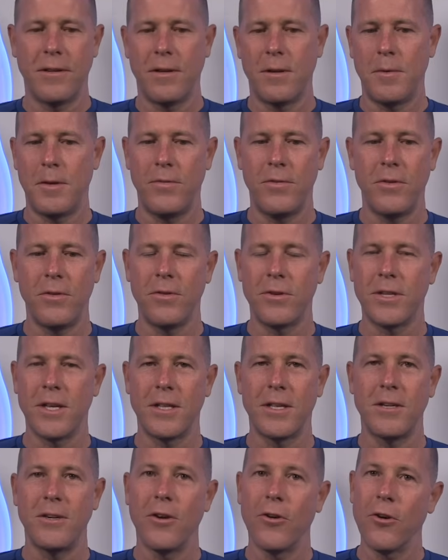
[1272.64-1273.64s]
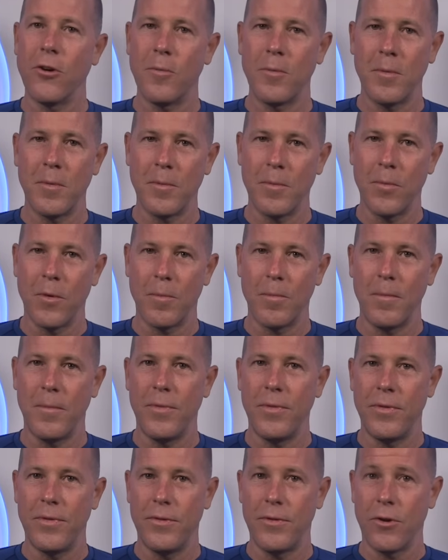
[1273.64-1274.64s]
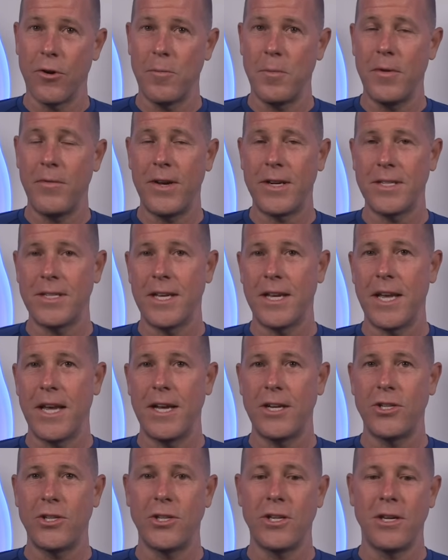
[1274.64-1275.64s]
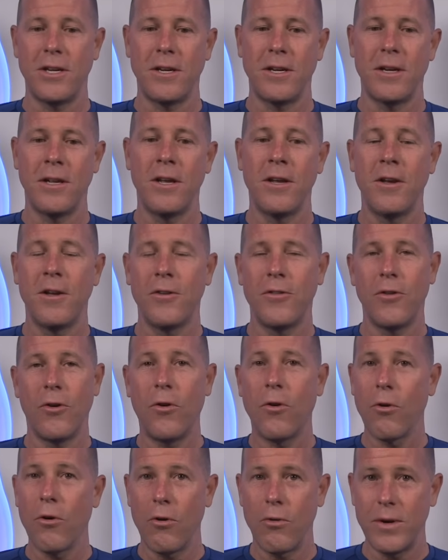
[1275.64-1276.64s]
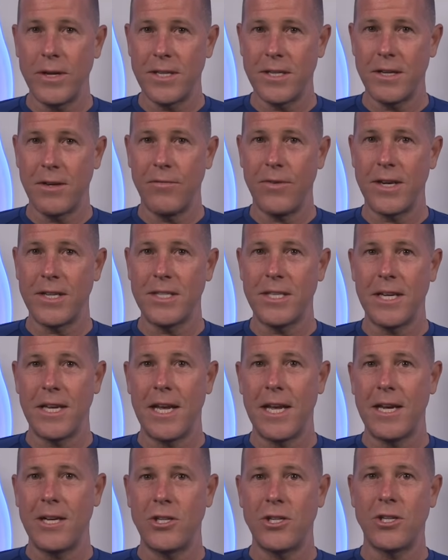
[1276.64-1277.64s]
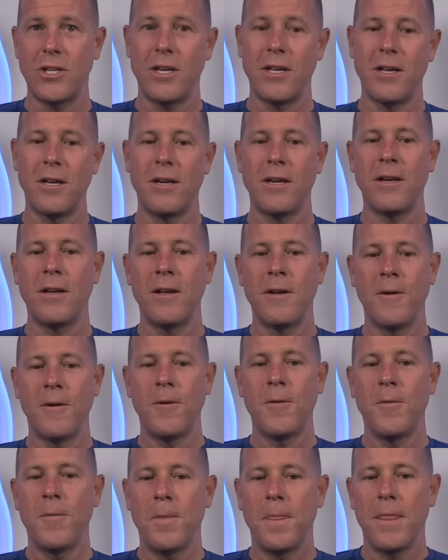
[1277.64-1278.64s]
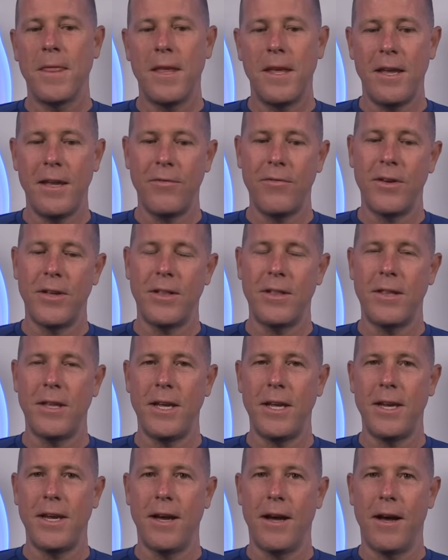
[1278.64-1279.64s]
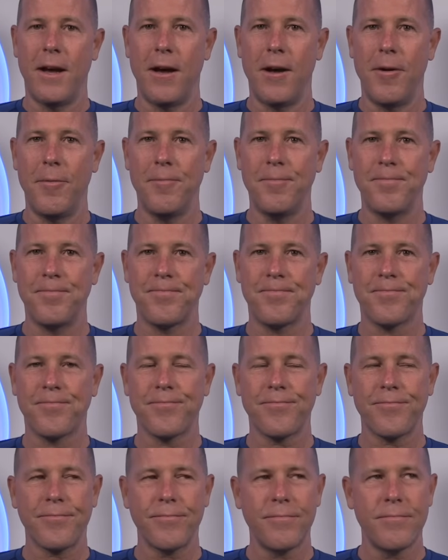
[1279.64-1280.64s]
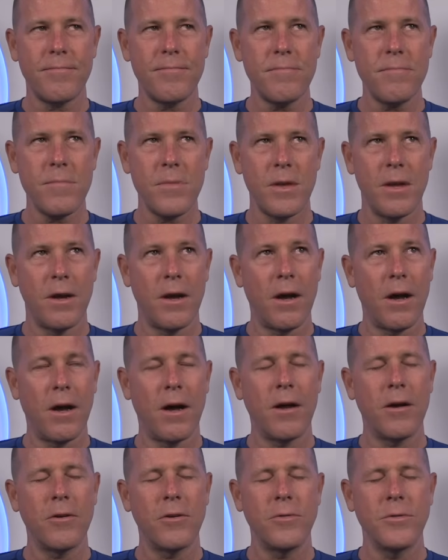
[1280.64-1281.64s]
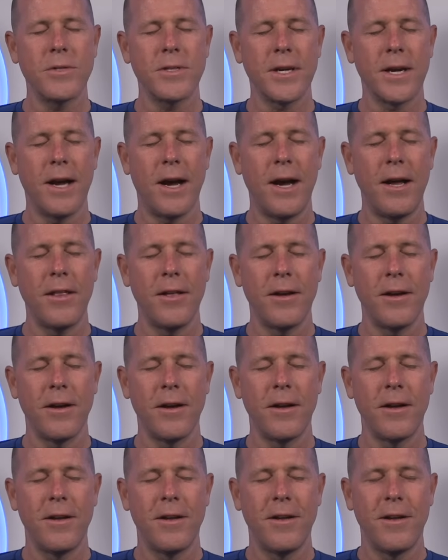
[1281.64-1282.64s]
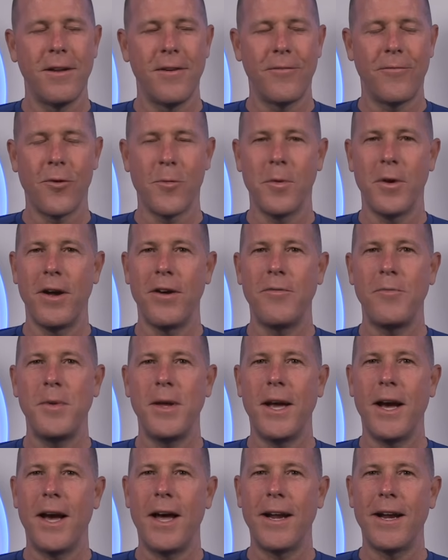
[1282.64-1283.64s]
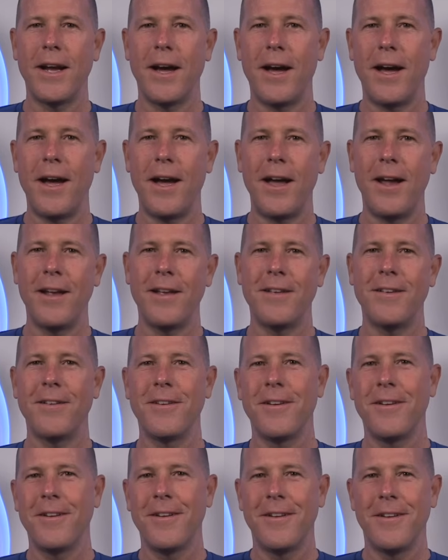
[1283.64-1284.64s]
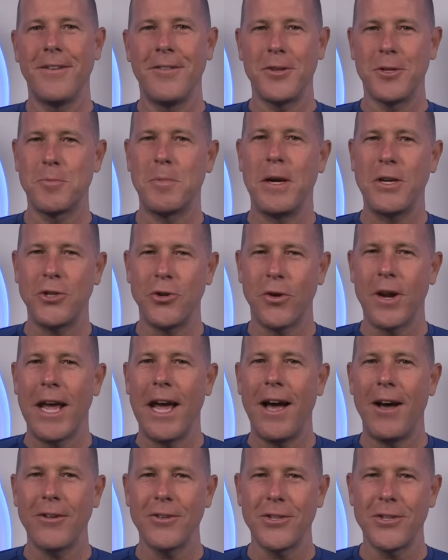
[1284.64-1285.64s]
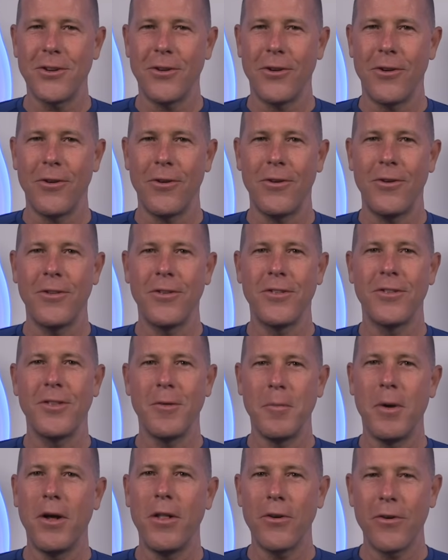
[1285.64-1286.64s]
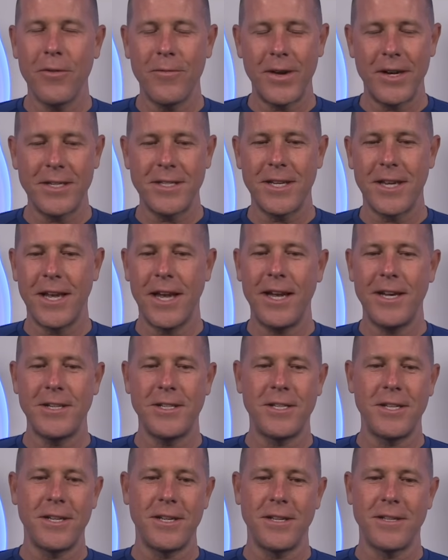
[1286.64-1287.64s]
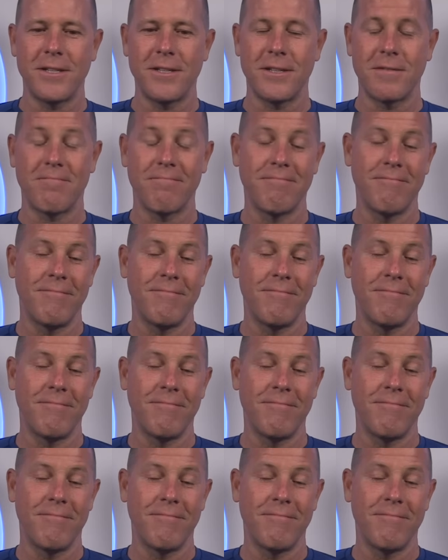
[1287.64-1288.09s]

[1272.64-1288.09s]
I mean, if you looked at the Durham Durham investigation, the Horowitz investigation, even the um, oh, who's the guy, the former FBI guy, the special counsel, the Mueller investigation. It's